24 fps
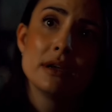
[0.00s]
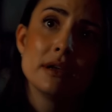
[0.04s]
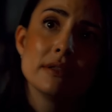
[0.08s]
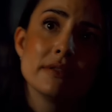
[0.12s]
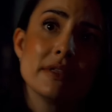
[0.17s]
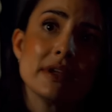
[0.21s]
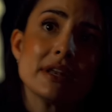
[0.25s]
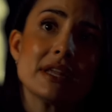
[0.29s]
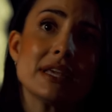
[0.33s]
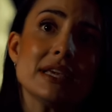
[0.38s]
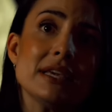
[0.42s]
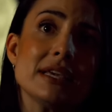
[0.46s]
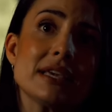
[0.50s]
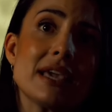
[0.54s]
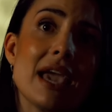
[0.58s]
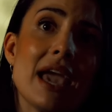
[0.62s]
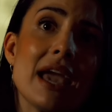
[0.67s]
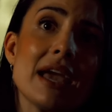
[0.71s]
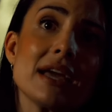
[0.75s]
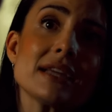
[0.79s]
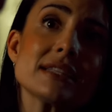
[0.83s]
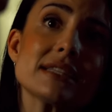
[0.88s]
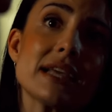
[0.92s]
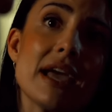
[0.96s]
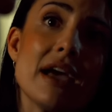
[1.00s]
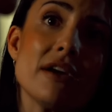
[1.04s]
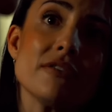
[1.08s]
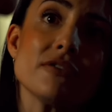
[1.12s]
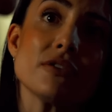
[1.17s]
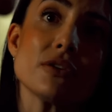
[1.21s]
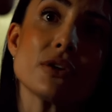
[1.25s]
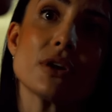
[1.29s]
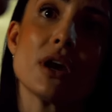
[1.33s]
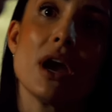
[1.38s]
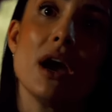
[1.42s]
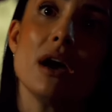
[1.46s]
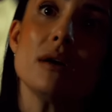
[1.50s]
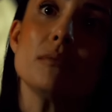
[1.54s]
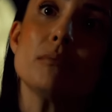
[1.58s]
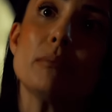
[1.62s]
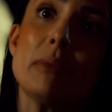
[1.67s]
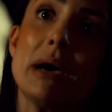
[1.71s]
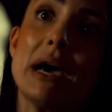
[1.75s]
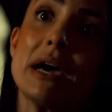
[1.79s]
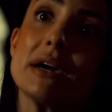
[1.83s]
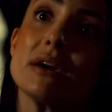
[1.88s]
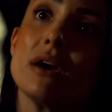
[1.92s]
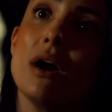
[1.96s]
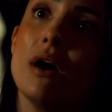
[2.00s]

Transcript: that he can't ever come back